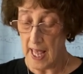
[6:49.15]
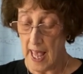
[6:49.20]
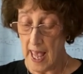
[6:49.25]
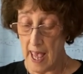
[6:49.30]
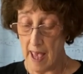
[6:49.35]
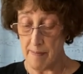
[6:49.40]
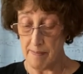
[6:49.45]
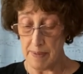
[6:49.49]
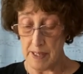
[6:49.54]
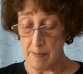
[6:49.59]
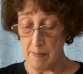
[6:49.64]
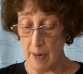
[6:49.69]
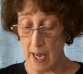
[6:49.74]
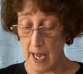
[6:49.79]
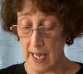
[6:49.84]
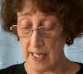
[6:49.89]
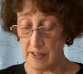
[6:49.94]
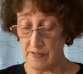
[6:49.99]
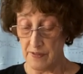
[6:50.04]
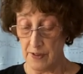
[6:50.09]
and be
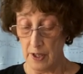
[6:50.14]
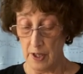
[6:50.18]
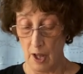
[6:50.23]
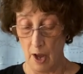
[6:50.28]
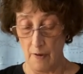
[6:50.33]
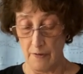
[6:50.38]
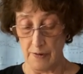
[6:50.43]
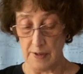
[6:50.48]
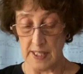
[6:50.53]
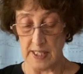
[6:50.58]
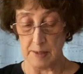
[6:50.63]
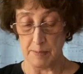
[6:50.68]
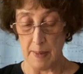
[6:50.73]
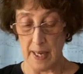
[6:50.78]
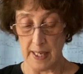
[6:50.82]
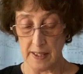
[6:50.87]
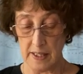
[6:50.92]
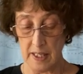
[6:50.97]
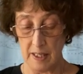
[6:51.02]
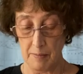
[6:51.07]
mindful of
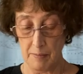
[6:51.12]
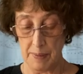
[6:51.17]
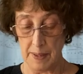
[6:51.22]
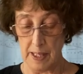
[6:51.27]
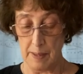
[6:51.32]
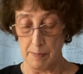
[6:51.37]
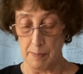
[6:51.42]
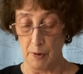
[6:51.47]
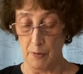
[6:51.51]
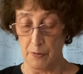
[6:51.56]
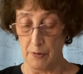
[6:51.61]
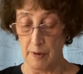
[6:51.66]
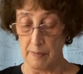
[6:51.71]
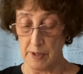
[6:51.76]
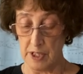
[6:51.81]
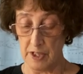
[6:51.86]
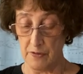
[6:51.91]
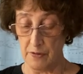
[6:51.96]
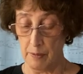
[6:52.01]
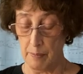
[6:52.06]
respecting people from
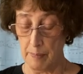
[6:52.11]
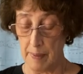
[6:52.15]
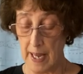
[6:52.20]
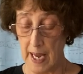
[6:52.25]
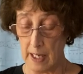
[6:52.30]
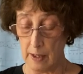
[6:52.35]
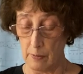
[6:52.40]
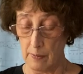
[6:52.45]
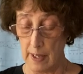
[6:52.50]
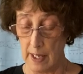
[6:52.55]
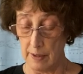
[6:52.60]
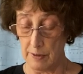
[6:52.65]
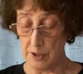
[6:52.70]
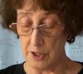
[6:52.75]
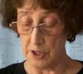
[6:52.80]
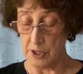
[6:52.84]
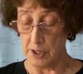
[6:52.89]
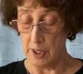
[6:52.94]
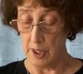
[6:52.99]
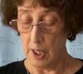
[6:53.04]
different backgrounds.